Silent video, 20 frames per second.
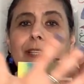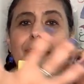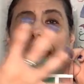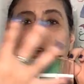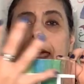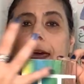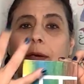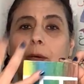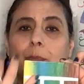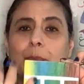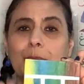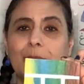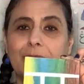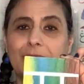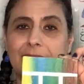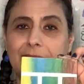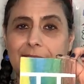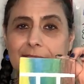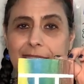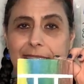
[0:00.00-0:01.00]
help with
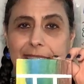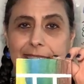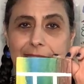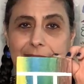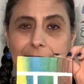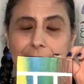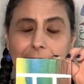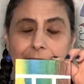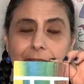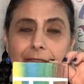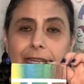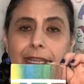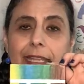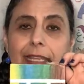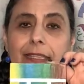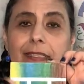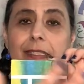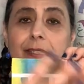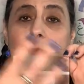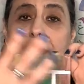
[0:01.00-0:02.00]
the design
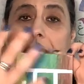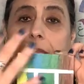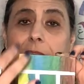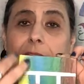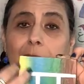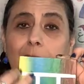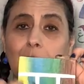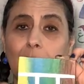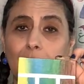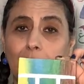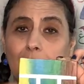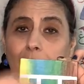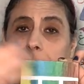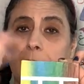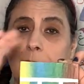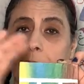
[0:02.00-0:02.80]
and to make it look